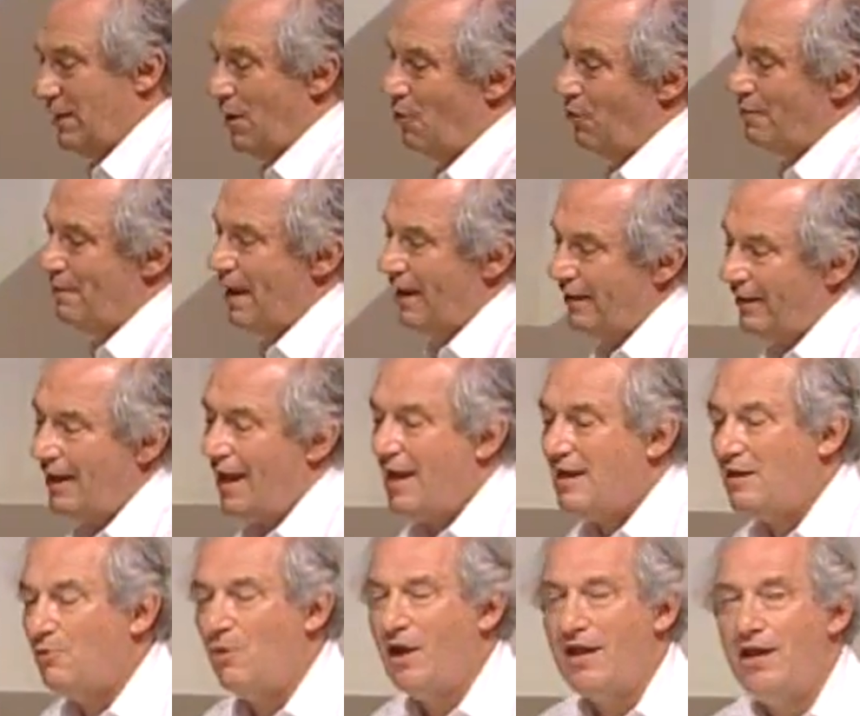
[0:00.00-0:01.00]
know about it.
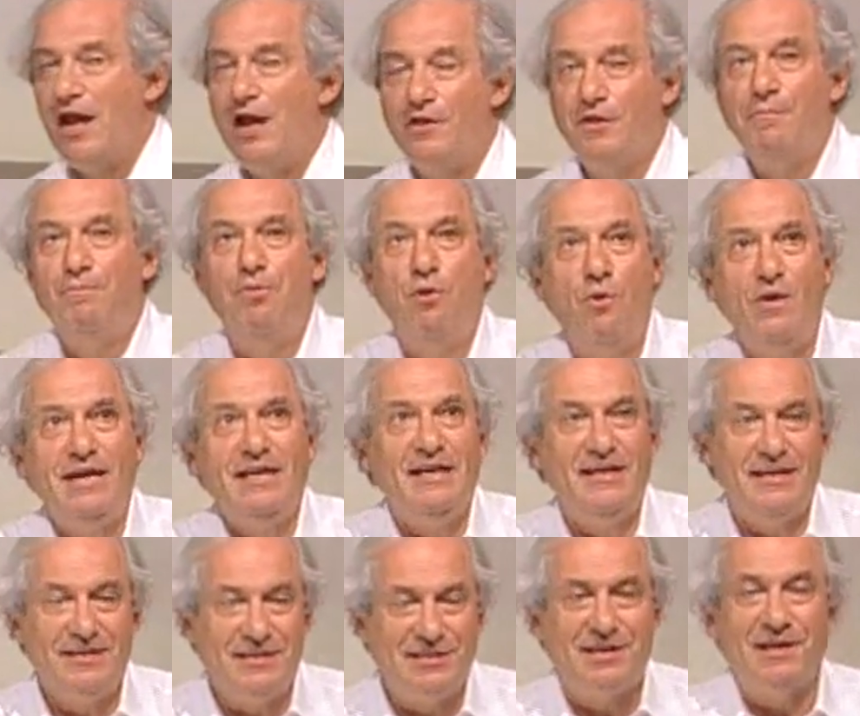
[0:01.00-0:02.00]
Anyway, the point
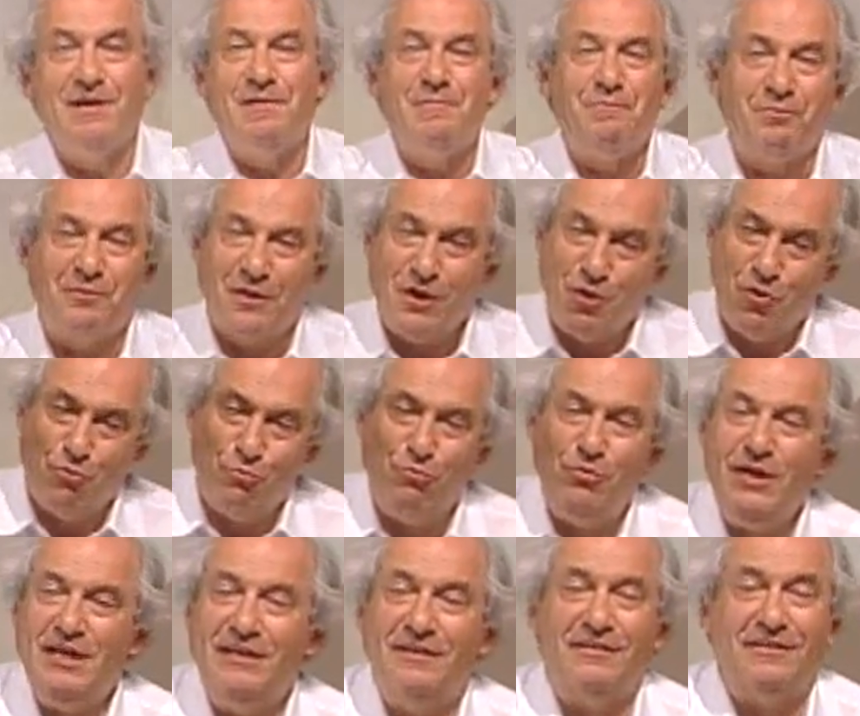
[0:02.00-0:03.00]
is
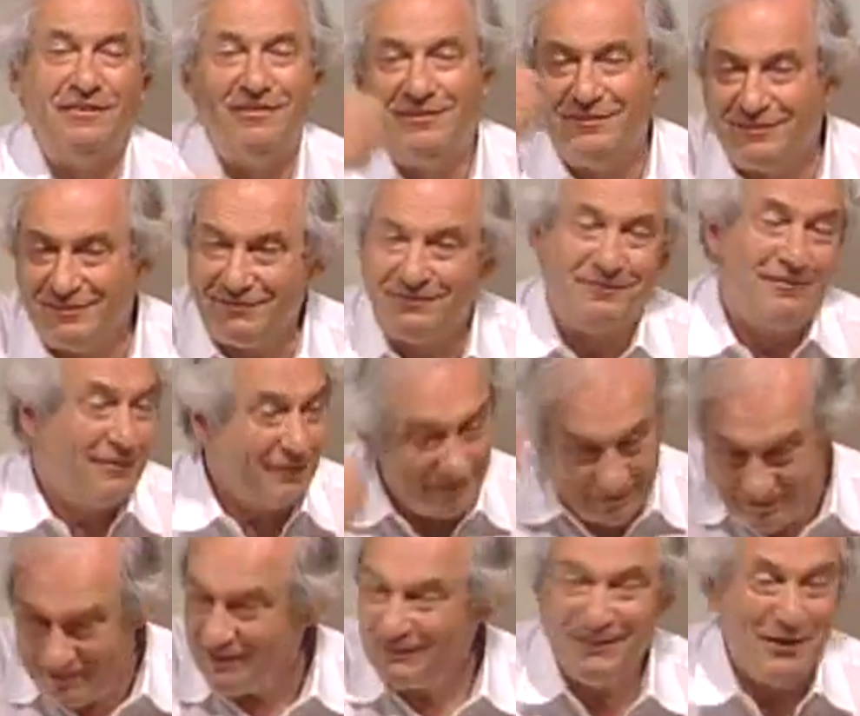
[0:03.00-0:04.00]
real,
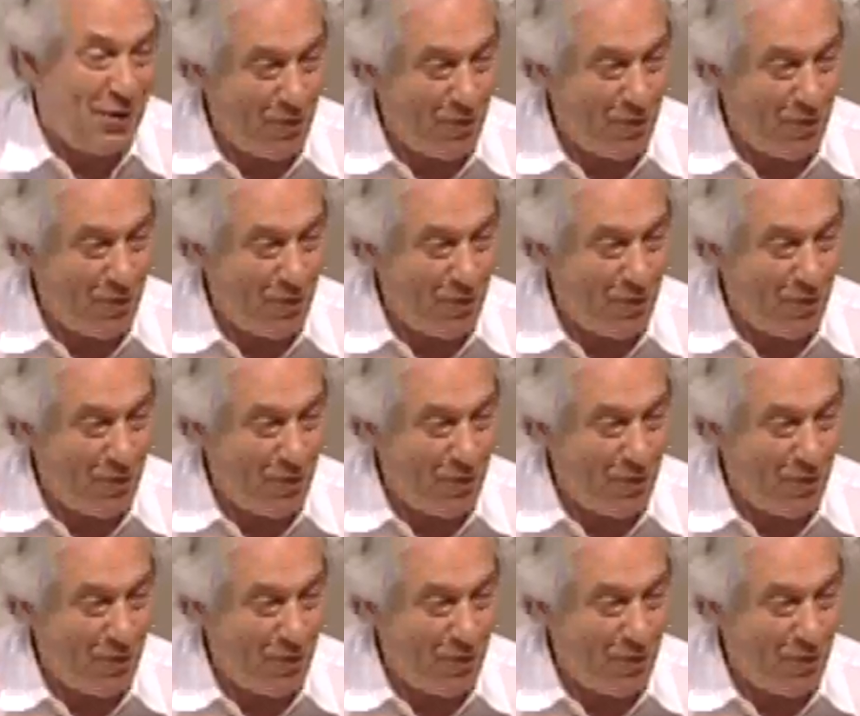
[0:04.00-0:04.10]
you